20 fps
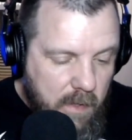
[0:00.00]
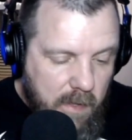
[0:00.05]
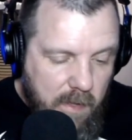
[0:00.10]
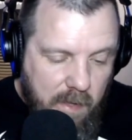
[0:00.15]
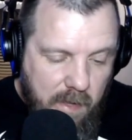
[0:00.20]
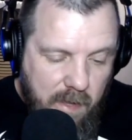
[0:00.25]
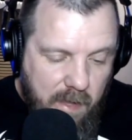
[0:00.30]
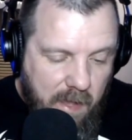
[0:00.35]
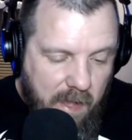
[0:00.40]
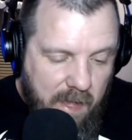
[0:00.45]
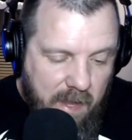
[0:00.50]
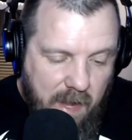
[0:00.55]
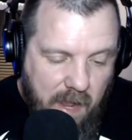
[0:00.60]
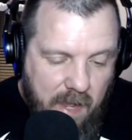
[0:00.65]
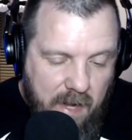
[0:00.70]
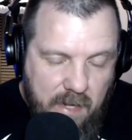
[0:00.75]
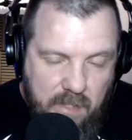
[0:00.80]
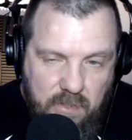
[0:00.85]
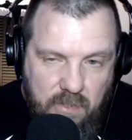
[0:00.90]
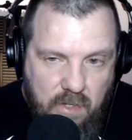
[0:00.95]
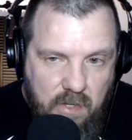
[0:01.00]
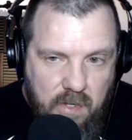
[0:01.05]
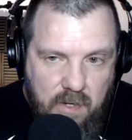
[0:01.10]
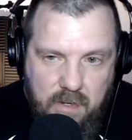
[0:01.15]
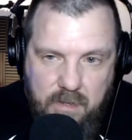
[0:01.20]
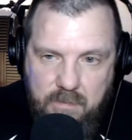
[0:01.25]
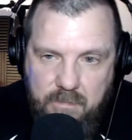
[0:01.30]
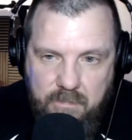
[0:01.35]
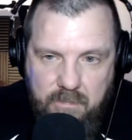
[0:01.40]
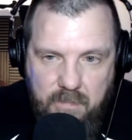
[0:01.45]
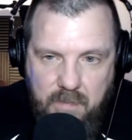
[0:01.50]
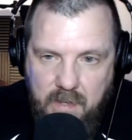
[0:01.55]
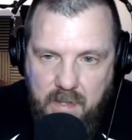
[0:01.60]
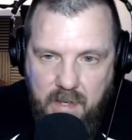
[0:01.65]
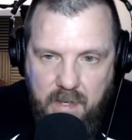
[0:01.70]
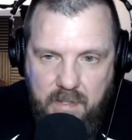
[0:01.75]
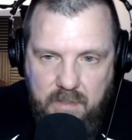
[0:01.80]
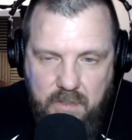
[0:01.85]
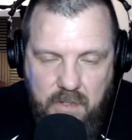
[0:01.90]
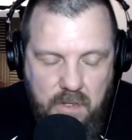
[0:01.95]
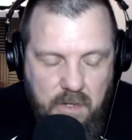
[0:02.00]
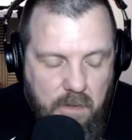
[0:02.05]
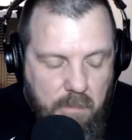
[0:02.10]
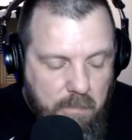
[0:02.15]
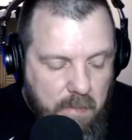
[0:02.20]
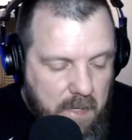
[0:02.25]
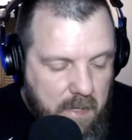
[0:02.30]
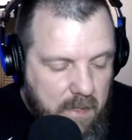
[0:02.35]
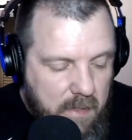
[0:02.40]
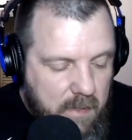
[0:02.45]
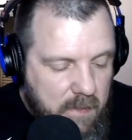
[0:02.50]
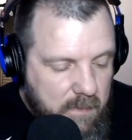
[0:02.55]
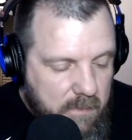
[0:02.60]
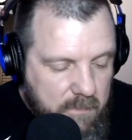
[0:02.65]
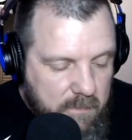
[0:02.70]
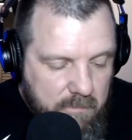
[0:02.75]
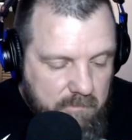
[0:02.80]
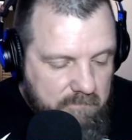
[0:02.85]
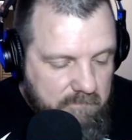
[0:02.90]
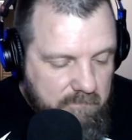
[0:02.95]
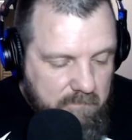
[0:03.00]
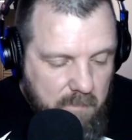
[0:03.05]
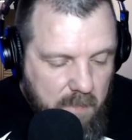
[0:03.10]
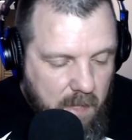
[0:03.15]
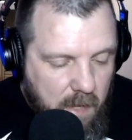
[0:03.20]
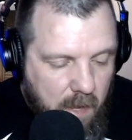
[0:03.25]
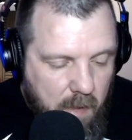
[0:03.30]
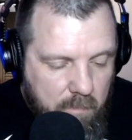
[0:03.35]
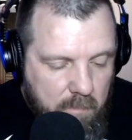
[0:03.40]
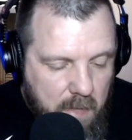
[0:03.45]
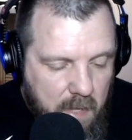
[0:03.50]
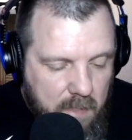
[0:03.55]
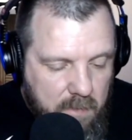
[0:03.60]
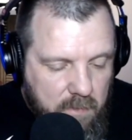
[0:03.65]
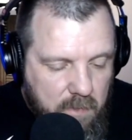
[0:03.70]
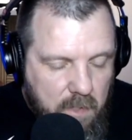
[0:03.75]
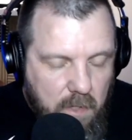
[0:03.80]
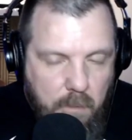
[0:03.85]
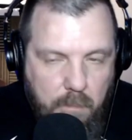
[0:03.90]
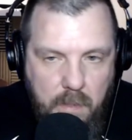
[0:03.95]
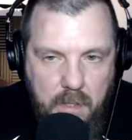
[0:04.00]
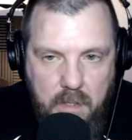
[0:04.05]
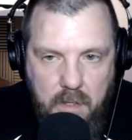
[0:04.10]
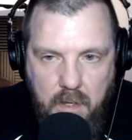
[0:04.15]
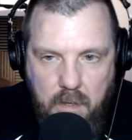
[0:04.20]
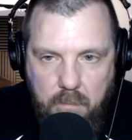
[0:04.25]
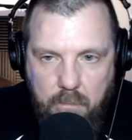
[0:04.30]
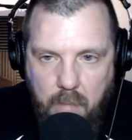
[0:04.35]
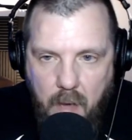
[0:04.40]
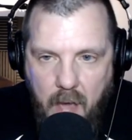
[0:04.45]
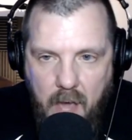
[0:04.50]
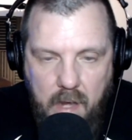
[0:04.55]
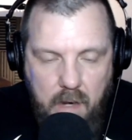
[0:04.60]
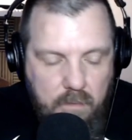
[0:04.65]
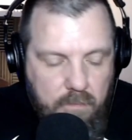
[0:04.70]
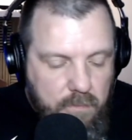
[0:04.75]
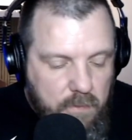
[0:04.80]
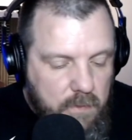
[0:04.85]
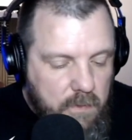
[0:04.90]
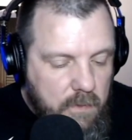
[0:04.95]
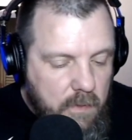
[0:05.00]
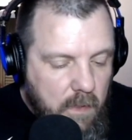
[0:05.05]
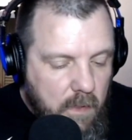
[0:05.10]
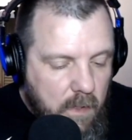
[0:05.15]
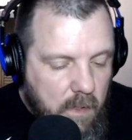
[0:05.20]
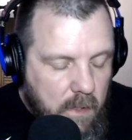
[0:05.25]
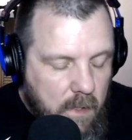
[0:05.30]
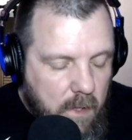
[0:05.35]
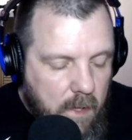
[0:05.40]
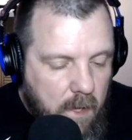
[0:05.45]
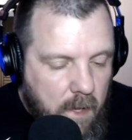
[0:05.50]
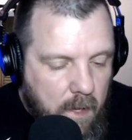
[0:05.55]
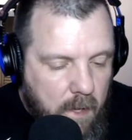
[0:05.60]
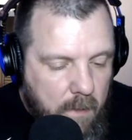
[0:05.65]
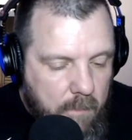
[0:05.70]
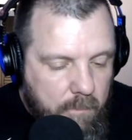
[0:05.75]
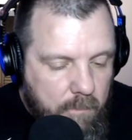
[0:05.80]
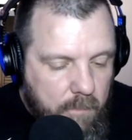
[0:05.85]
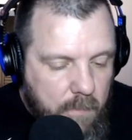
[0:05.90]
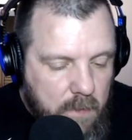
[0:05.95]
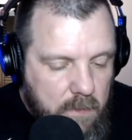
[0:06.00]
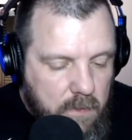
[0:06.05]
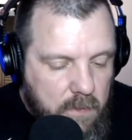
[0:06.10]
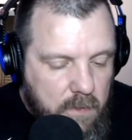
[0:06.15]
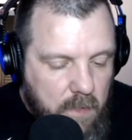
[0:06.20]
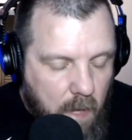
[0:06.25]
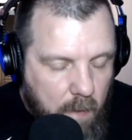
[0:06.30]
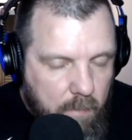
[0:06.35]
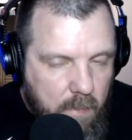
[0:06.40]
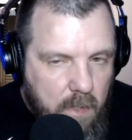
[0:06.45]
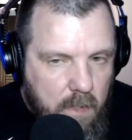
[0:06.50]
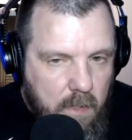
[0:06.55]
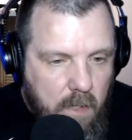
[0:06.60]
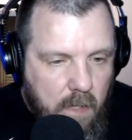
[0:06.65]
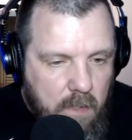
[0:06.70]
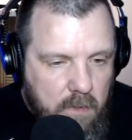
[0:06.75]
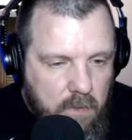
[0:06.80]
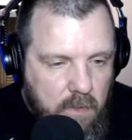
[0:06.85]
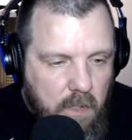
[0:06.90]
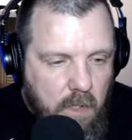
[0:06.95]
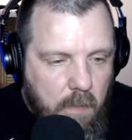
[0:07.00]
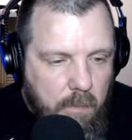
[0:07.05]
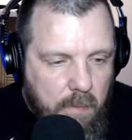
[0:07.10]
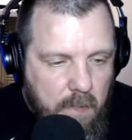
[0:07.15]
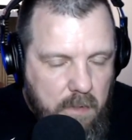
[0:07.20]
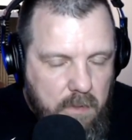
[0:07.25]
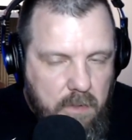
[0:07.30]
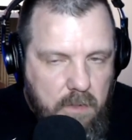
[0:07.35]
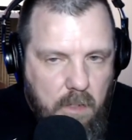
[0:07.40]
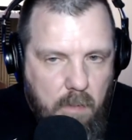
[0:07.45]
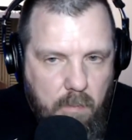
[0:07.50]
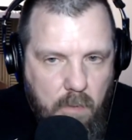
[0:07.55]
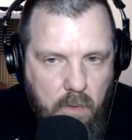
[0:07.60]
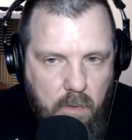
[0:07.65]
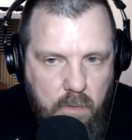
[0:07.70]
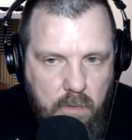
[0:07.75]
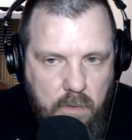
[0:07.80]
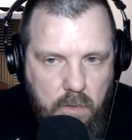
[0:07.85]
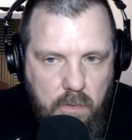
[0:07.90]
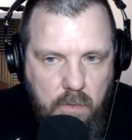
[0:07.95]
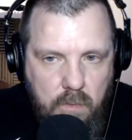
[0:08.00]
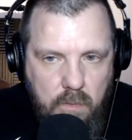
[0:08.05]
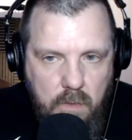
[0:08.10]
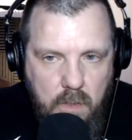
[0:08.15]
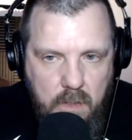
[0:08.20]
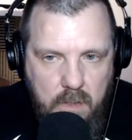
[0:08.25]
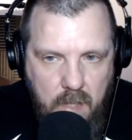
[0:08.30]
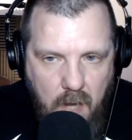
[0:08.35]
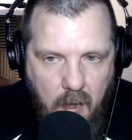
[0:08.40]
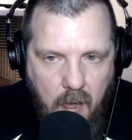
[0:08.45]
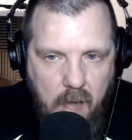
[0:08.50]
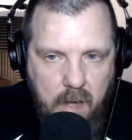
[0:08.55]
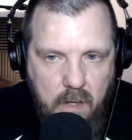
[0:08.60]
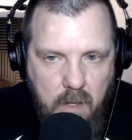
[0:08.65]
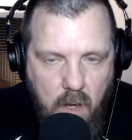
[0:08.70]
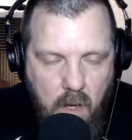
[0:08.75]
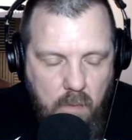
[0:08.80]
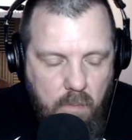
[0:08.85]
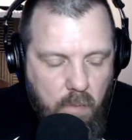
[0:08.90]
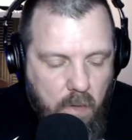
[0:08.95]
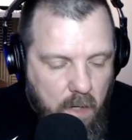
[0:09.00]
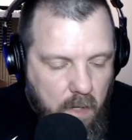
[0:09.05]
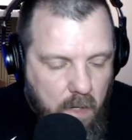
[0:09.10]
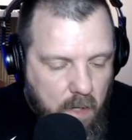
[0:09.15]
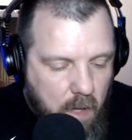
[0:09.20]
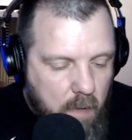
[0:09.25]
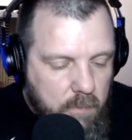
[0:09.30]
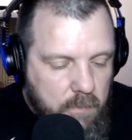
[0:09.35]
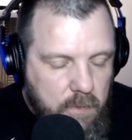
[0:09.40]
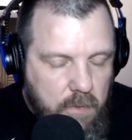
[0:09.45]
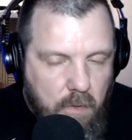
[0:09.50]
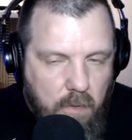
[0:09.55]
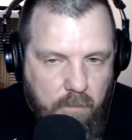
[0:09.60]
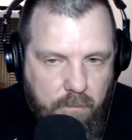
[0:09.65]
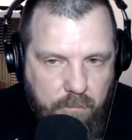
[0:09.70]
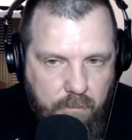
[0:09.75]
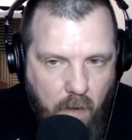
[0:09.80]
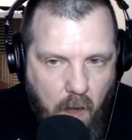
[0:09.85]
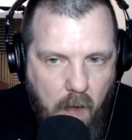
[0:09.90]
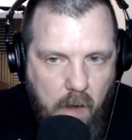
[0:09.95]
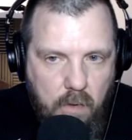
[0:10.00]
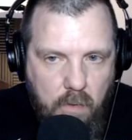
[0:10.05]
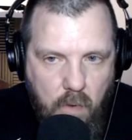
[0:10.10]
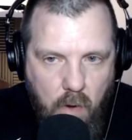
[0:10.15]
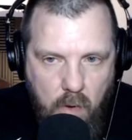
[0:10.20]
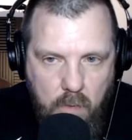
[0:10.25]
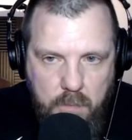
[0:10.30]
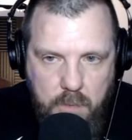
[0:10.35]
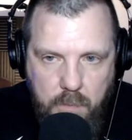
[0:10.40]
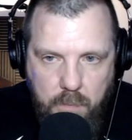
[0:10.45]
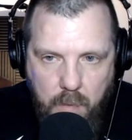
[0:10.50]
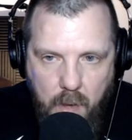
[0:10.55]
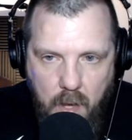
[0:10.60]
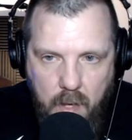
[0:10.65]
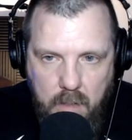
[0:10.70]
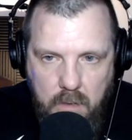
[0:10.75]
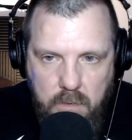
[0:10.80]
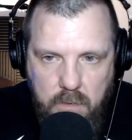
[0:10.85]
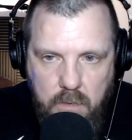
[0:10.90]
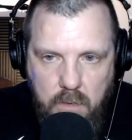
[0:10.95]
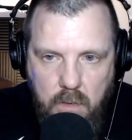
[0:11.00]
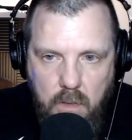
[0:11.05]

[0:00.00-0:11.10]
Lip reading: And it's gonna be the Combatives Summit is going to be similar to the TACCOM when it comes to the firearms base.